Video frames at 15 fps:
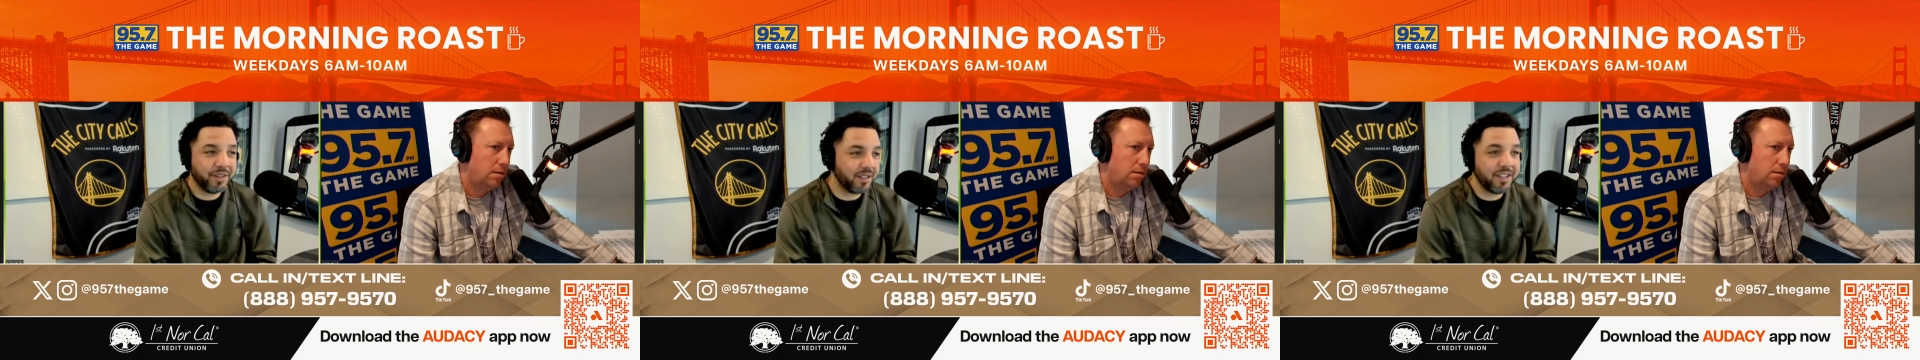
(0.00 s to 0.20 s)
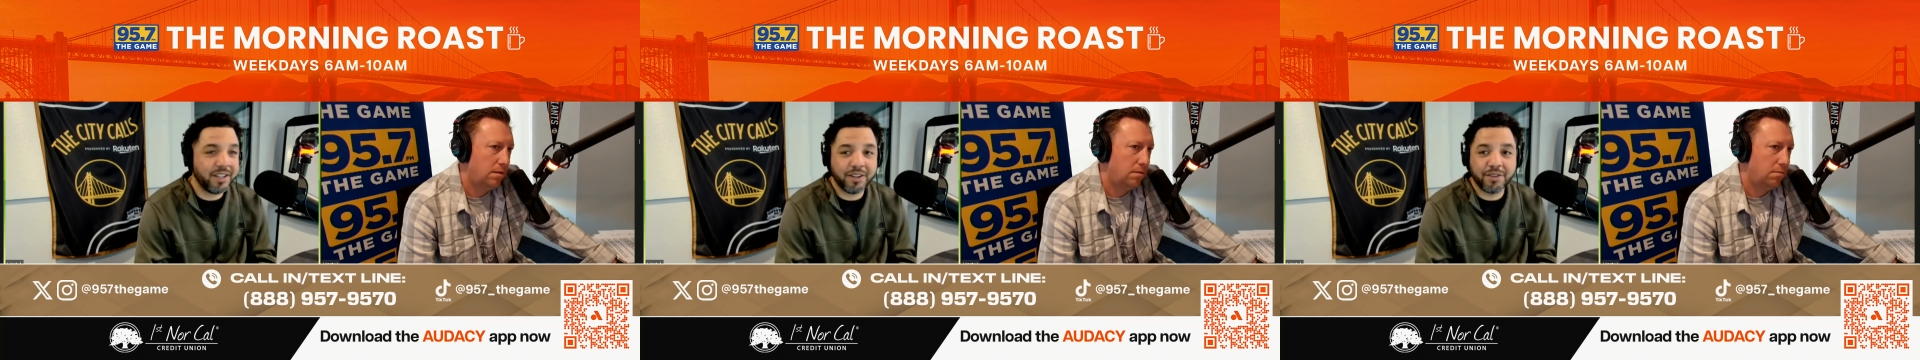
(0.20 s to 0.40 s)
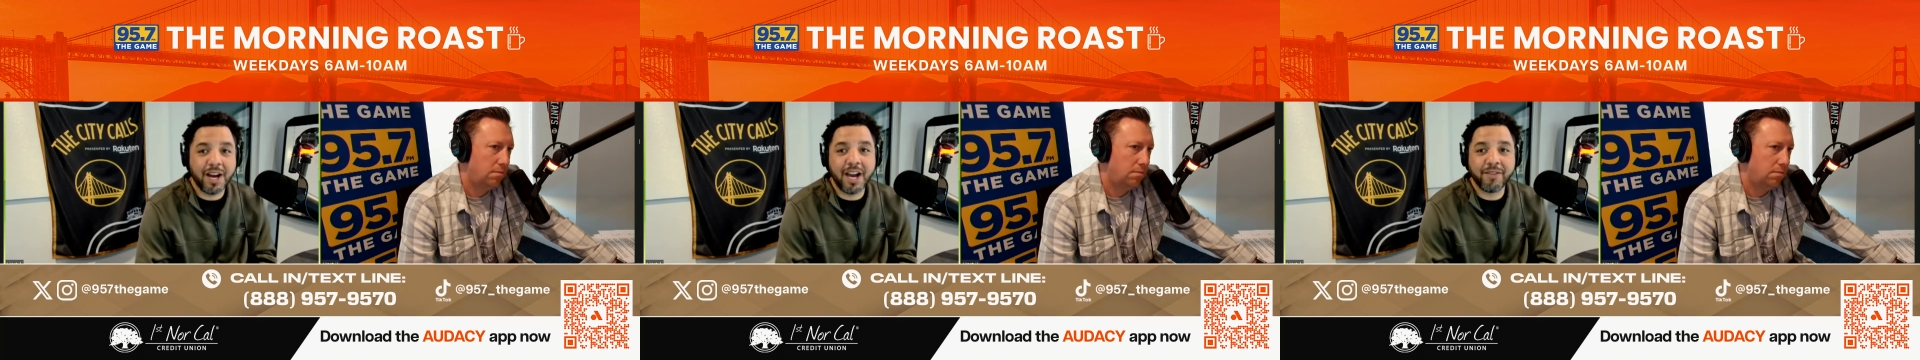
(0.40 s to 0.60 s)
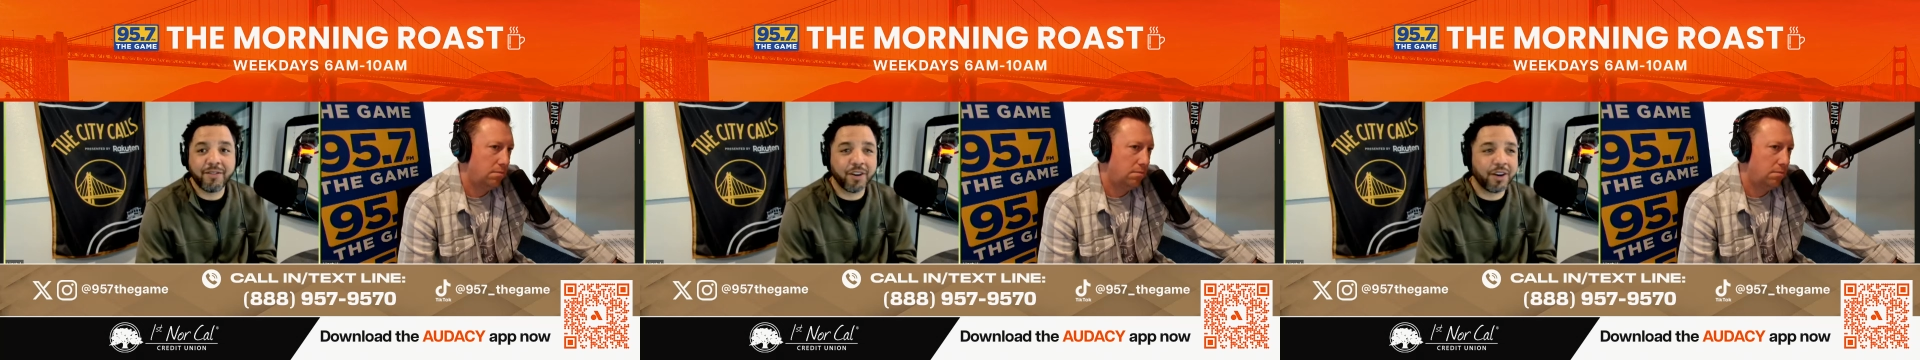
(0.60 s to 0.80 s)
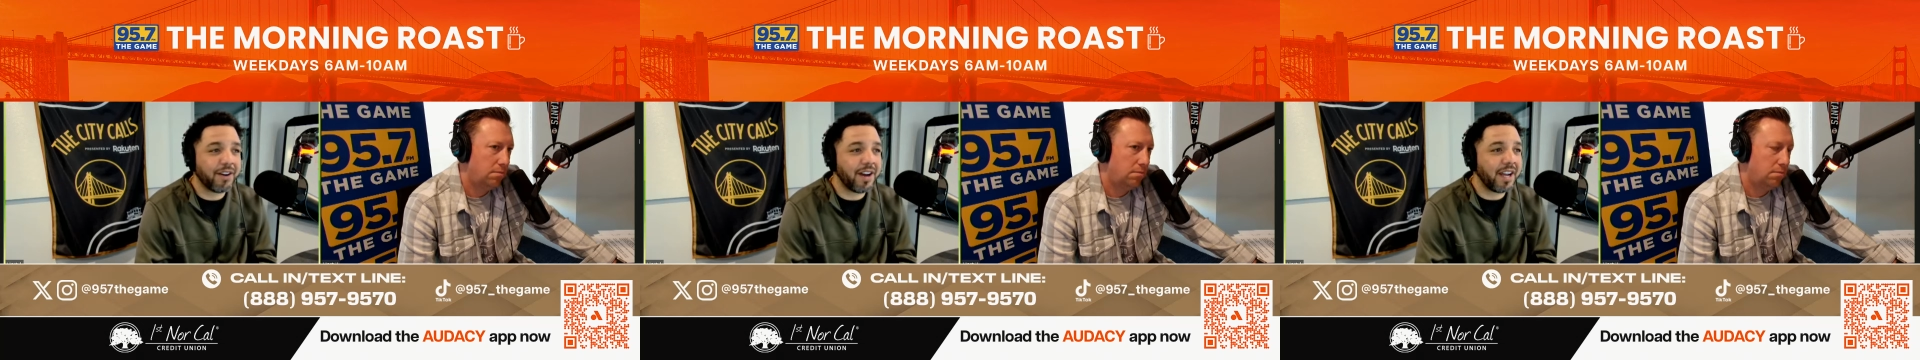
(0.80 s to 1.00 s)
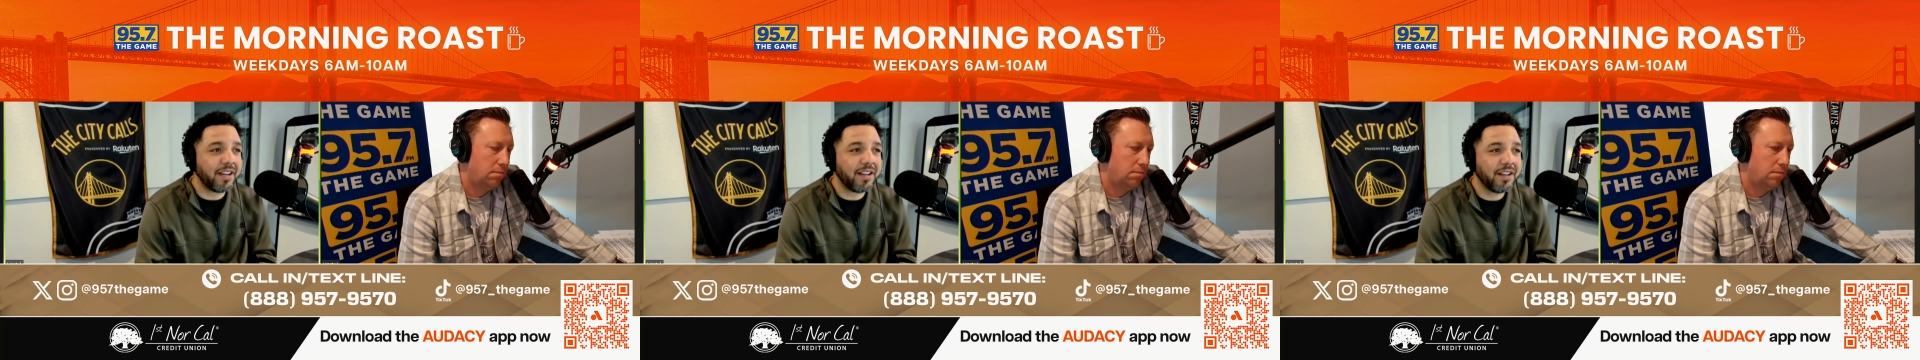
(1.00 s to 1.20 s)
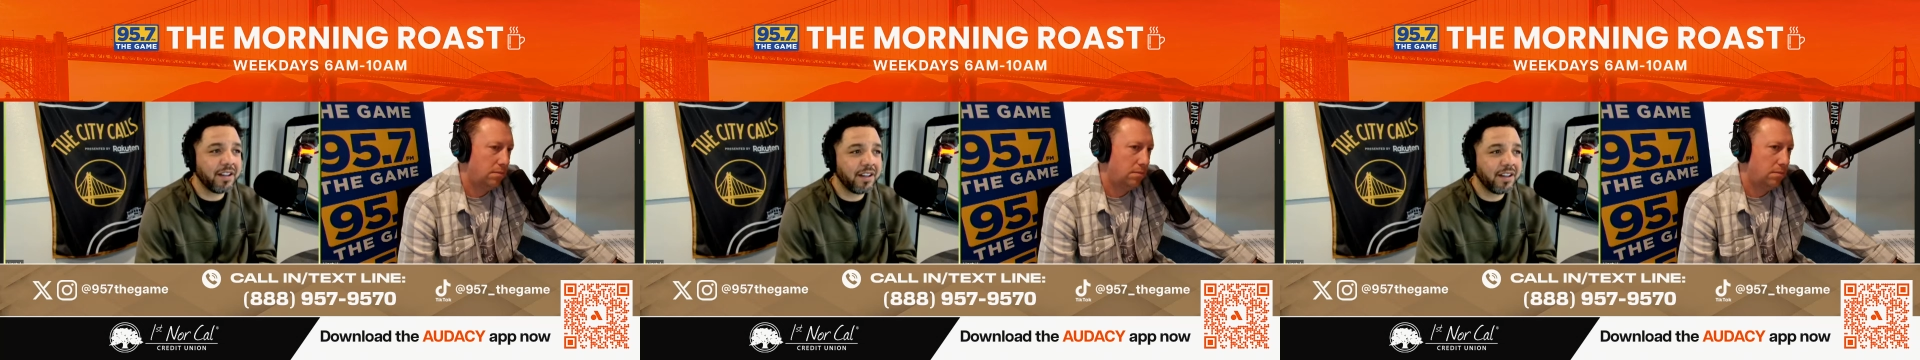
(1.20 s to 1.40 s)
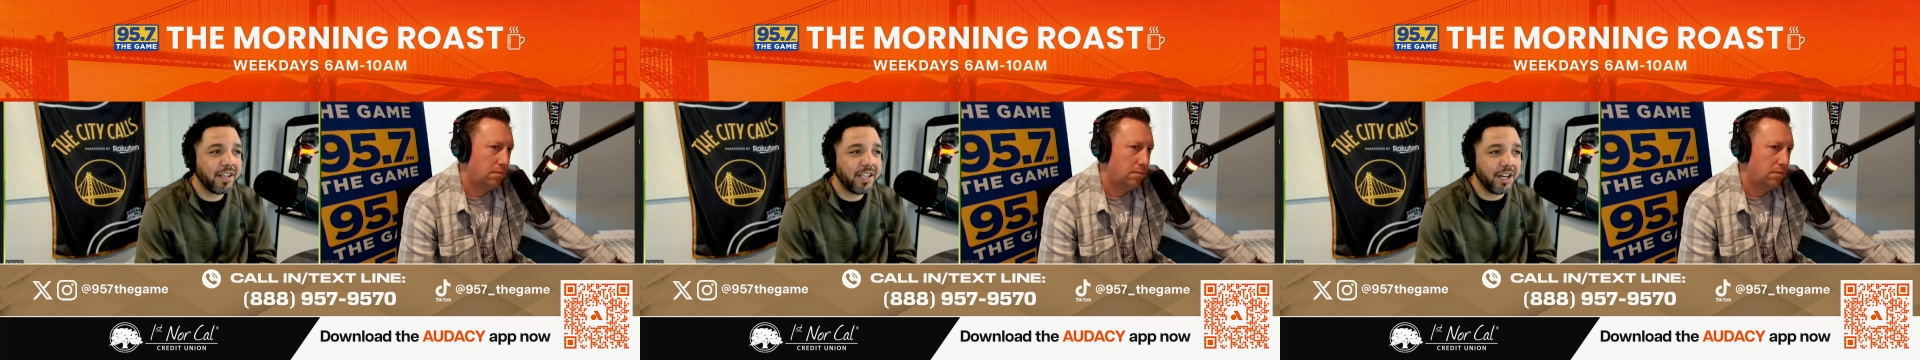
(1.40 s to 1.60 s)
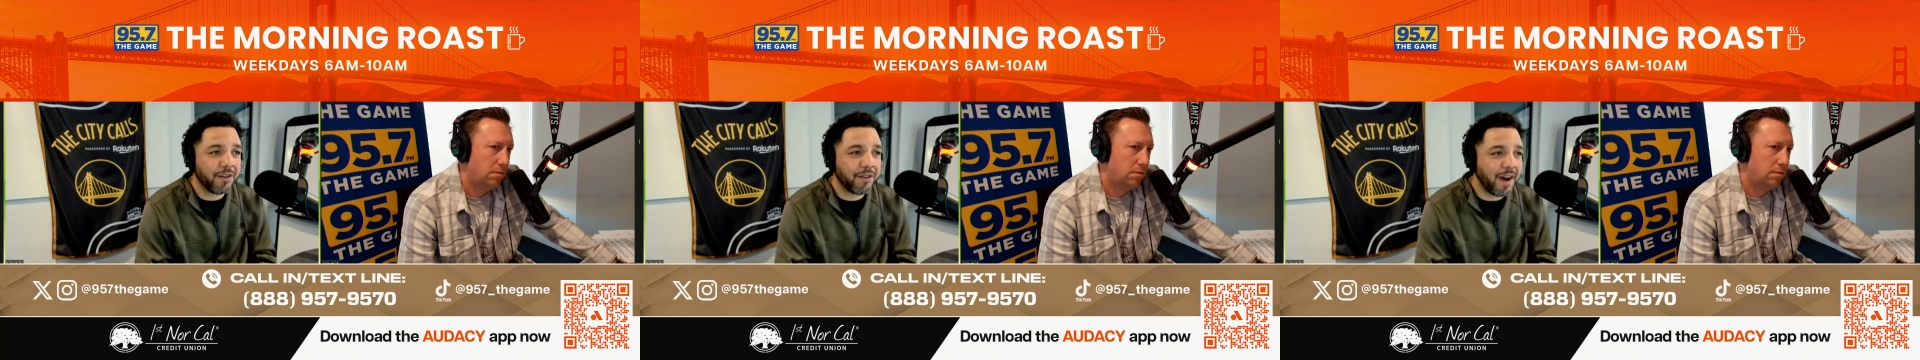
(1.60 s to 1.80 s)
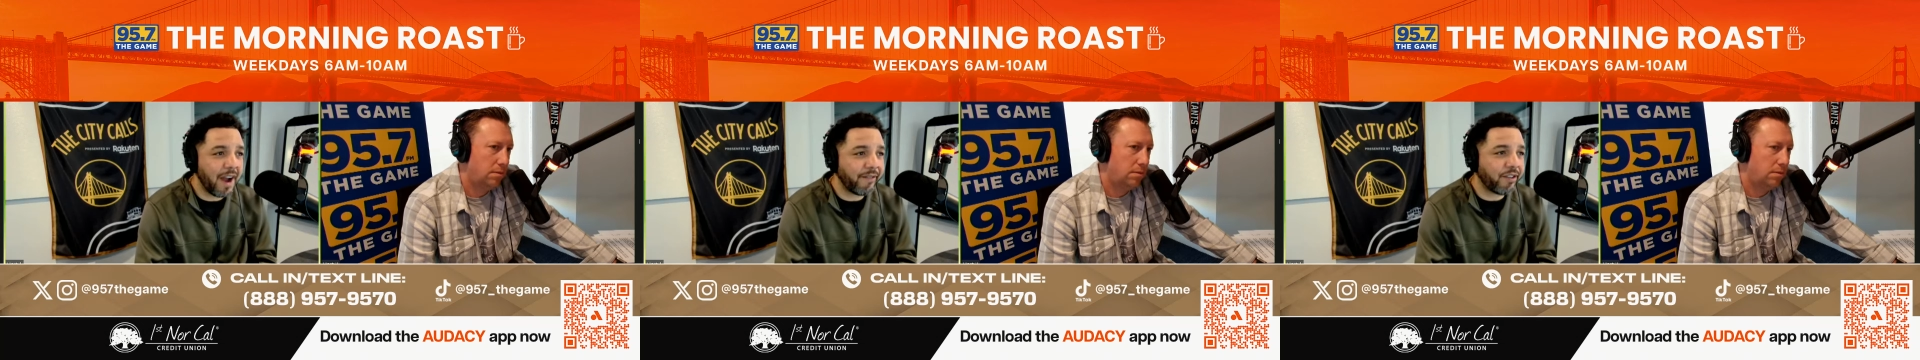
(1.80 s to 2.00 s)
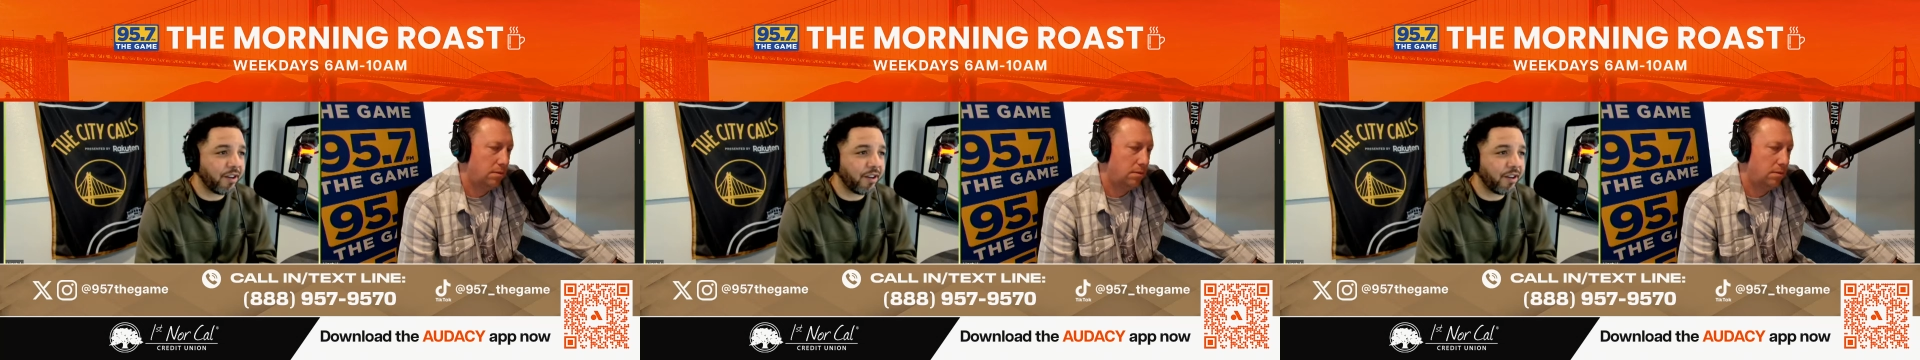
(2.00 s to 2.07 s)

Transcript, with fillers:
Speaker 1: he arrived all right. He arrived to the